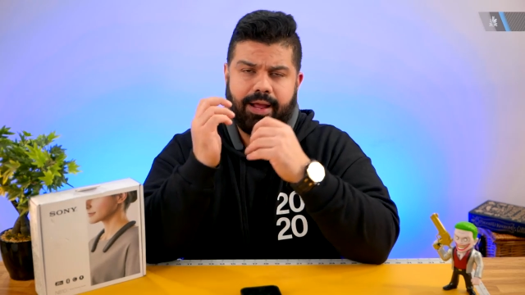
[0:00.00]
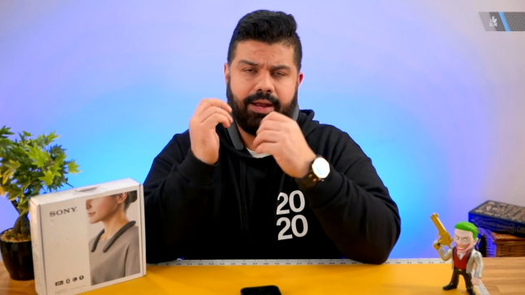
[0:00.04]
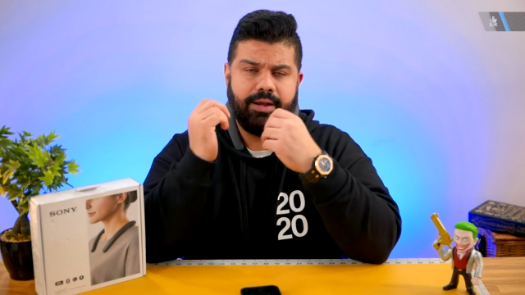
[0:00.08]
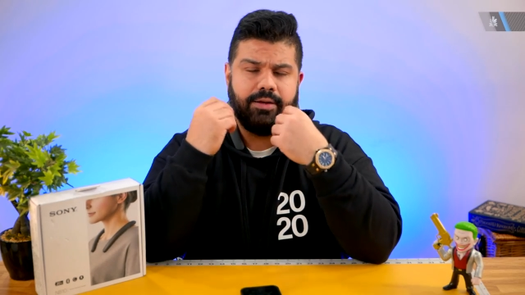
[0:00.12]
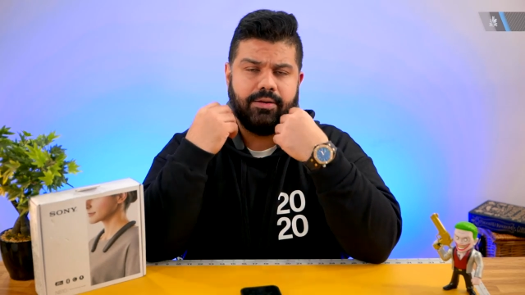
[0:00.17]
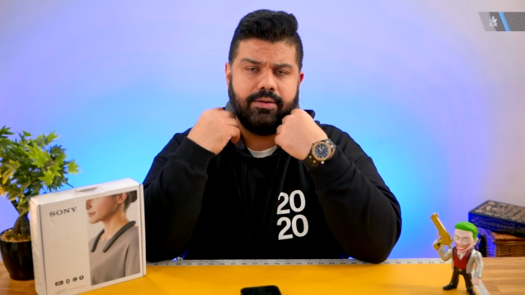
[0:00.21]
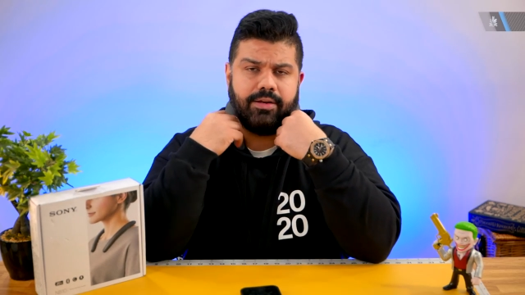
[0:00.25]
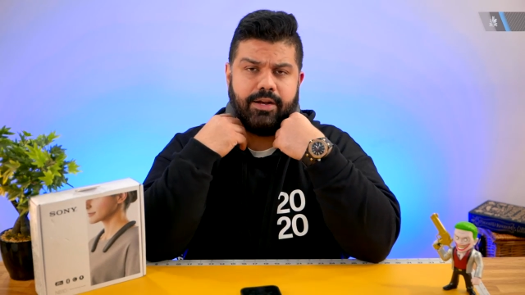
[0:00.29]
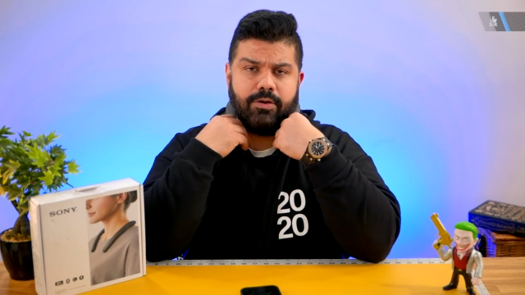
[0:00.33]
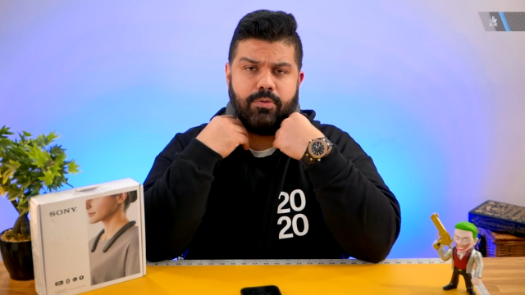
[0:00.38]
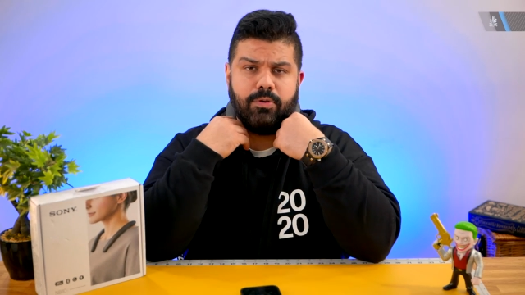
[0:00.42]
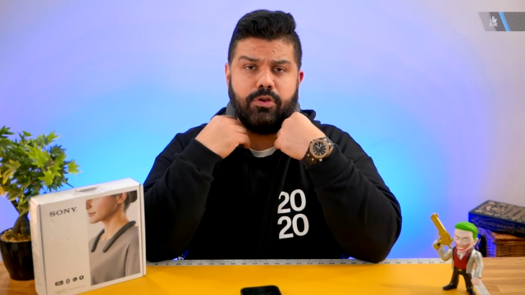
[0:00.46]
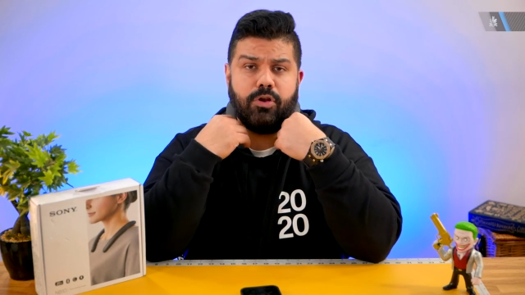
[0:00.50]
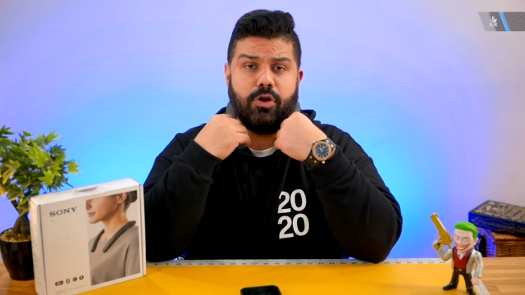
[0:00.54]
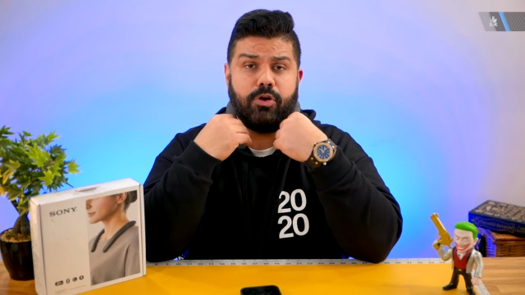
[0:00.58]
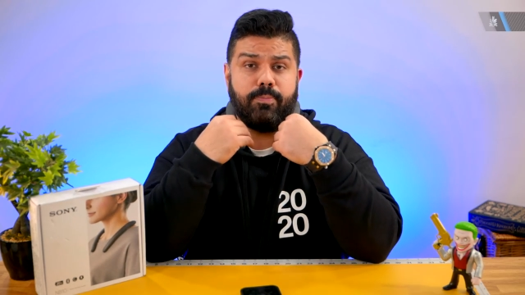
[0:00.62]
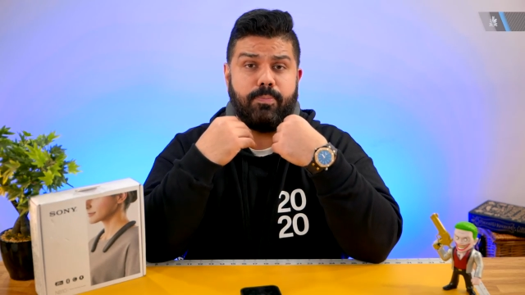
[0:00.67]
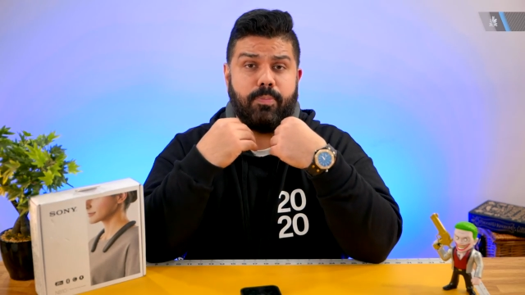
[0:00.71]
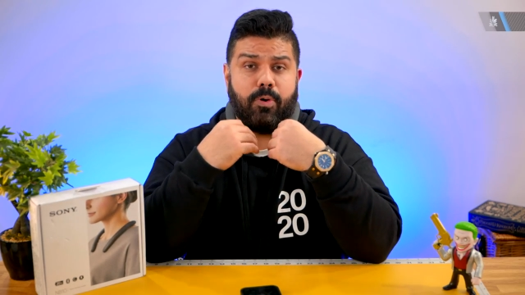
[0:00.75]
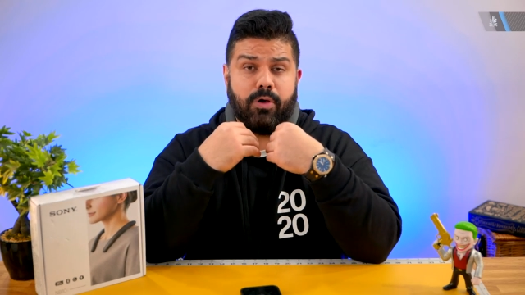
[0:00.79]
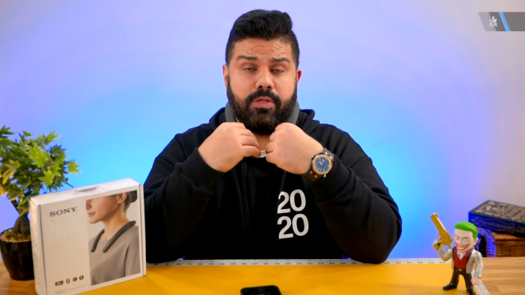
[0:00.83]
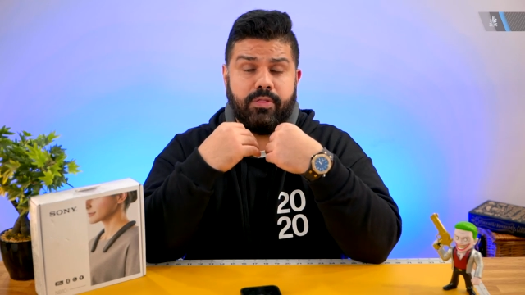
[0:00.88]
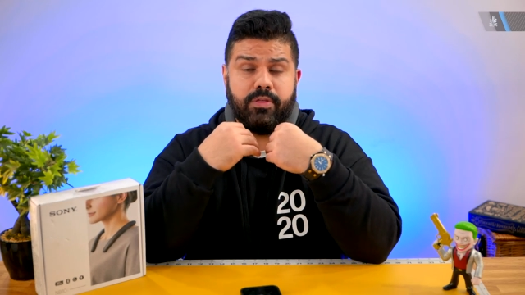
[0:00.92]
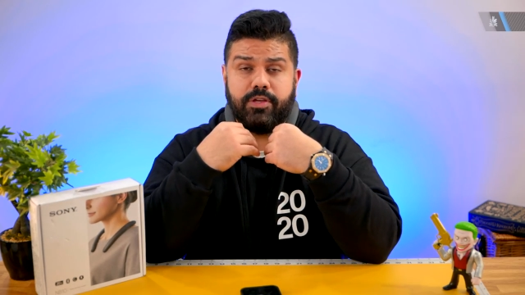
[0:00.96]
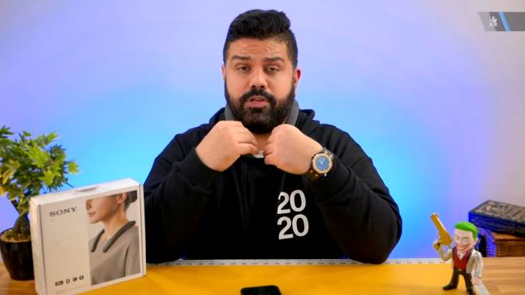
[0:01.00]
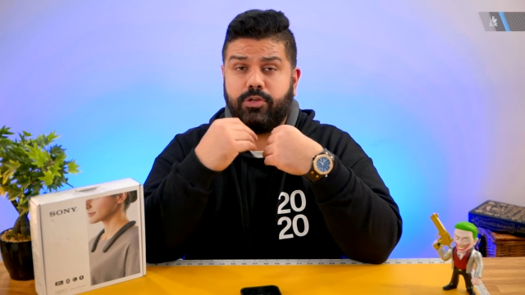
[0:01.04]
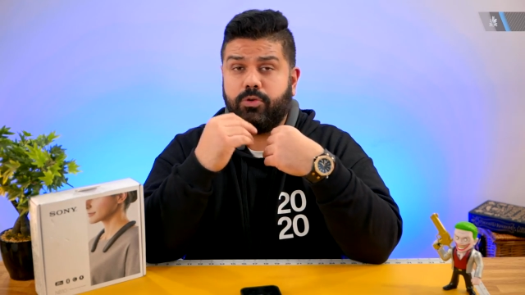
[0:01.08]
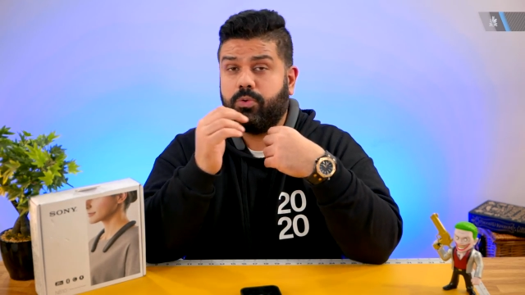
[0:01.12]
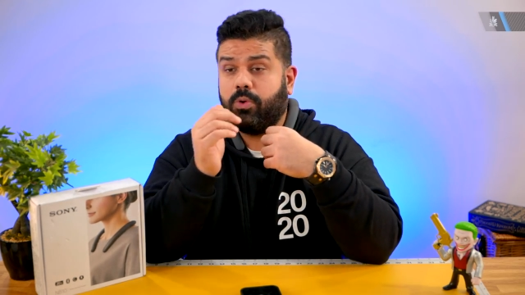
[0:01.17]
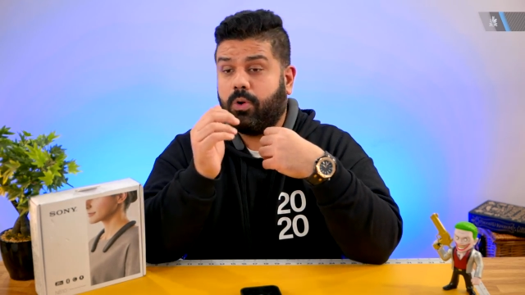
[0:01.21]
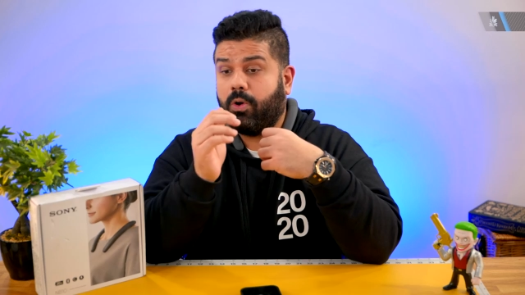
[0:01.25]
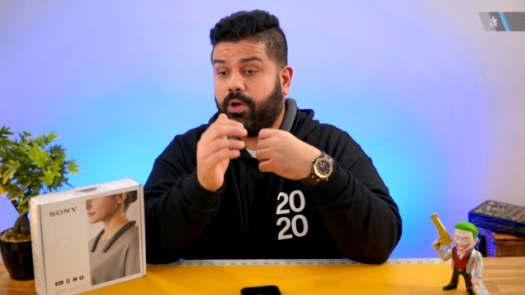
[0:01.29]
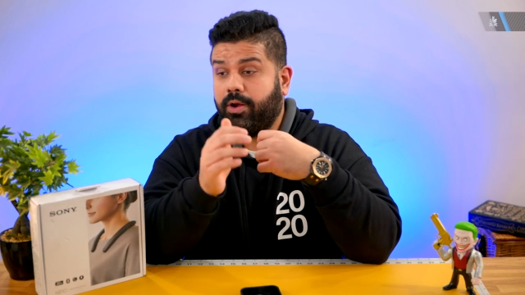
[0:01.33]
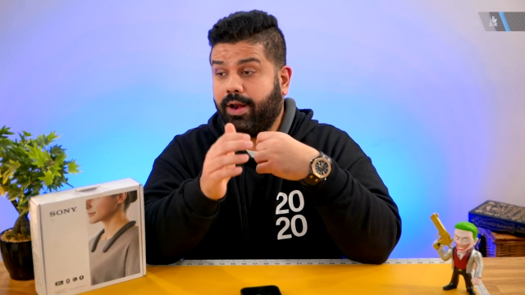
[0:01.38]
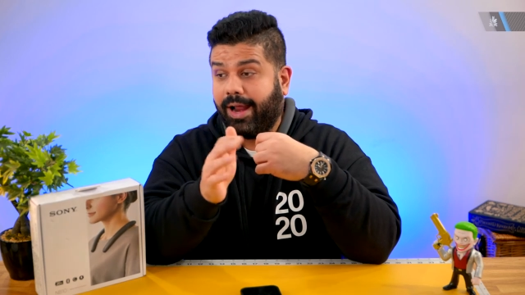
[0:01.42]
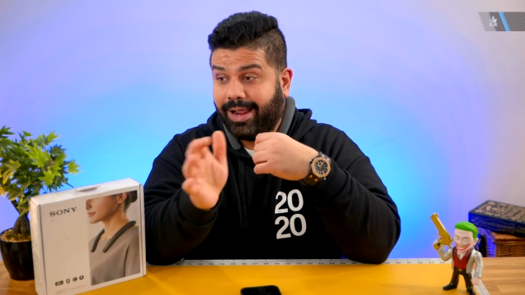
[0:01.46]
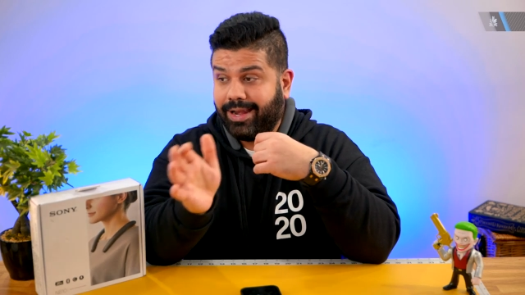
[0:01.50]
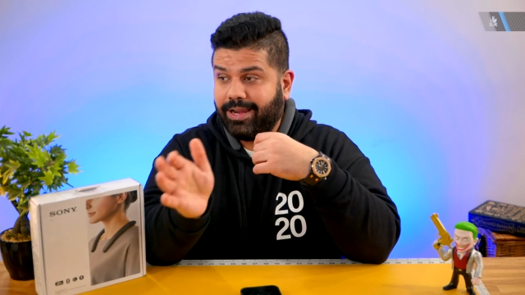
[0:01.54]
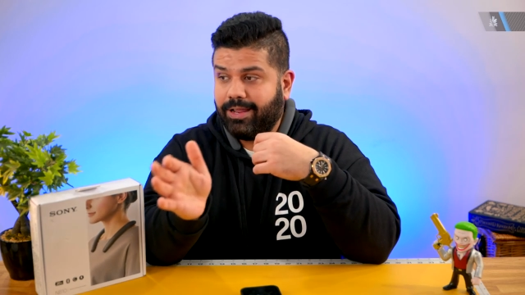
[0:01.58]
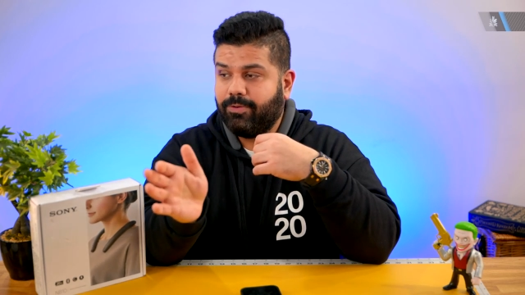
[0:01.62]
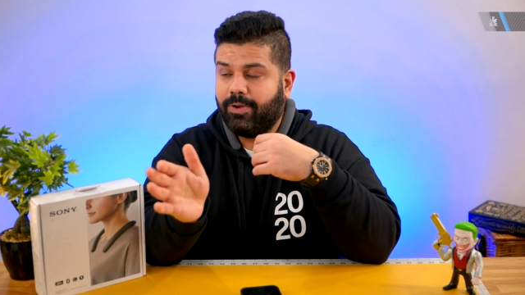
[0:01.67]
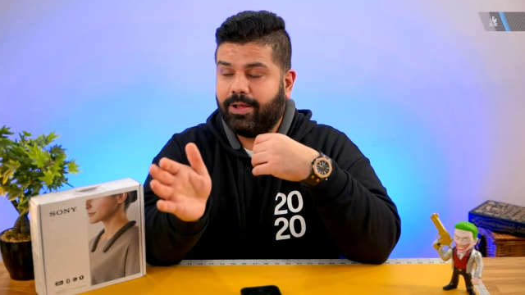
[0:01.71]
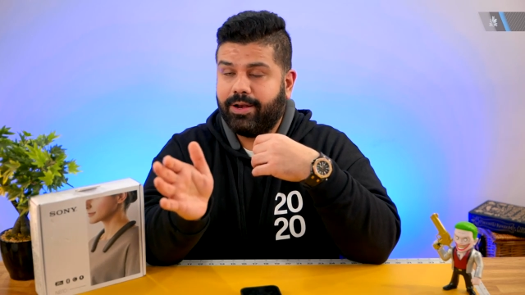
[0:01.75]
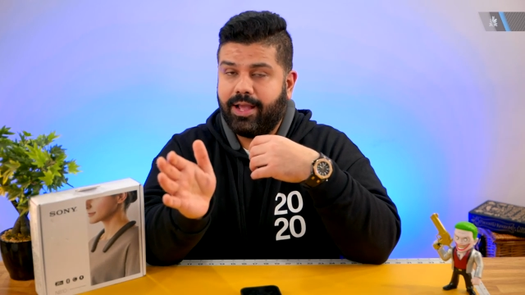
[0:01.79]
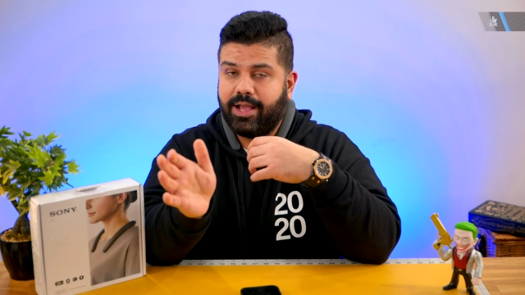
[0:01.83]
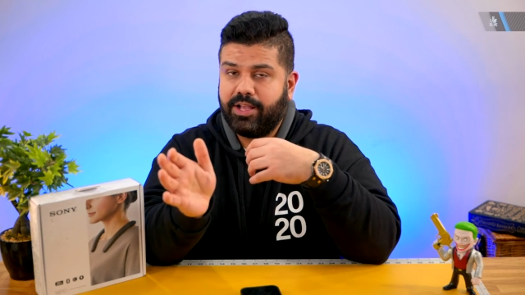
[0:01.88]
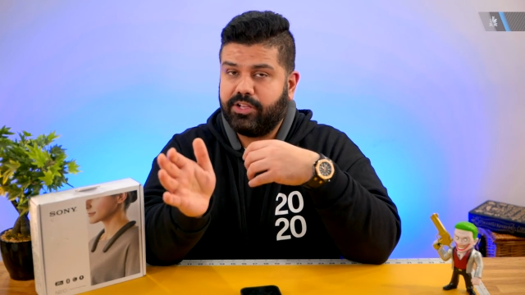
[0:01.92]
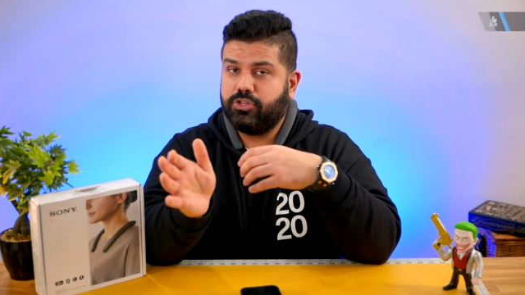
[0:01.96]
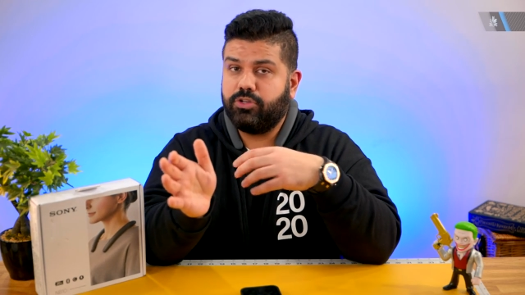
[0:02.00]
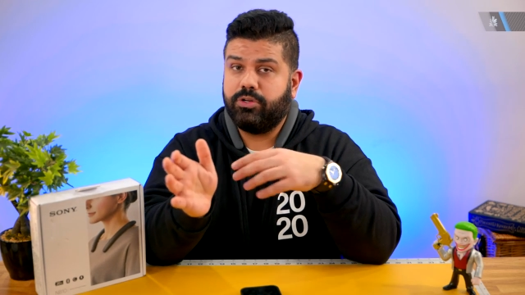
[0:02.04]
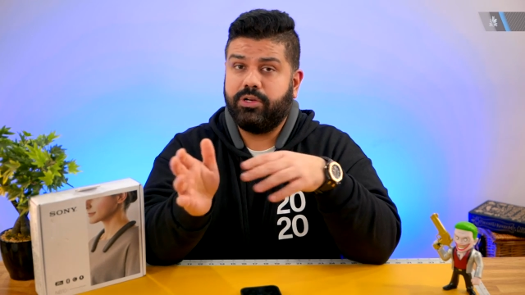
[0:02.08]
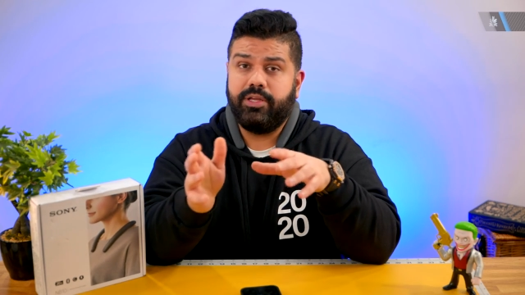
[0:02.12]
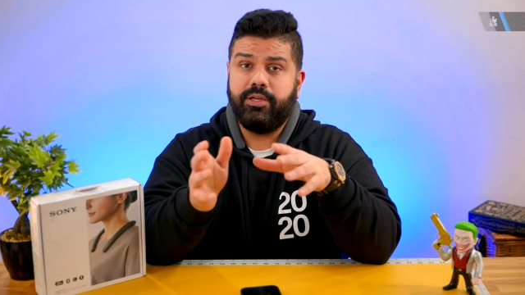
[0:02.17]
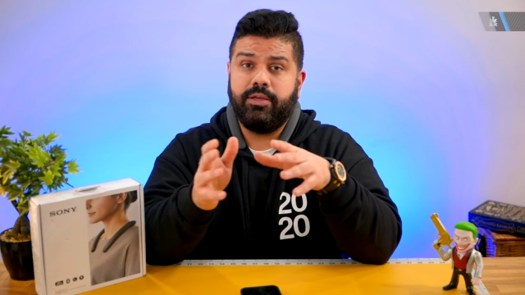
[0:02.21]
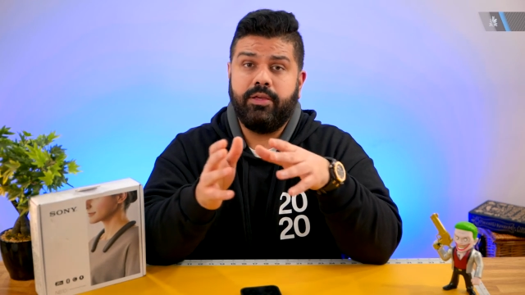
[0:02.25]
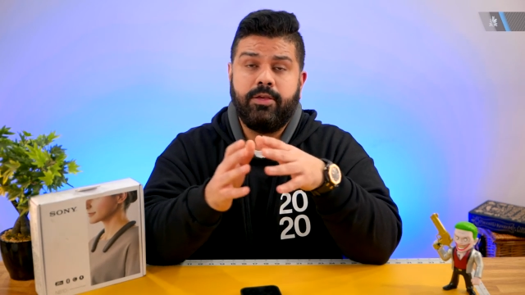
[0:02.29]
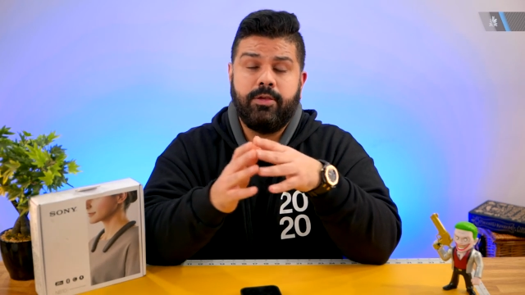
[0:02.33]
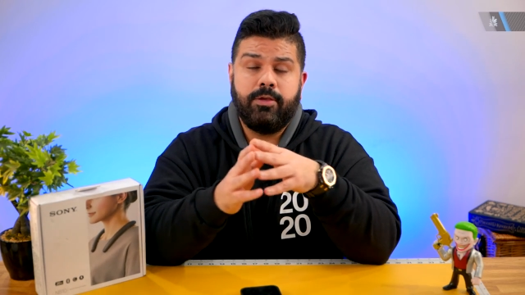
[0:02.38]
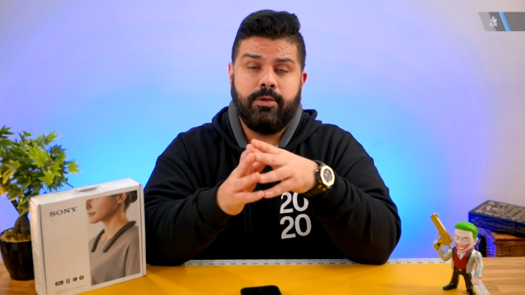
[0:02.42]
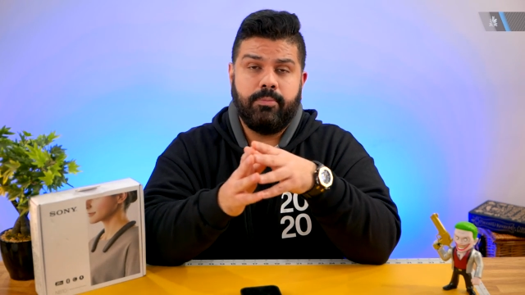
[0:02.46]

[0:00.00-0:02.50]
and it will not bother you or anyone actually,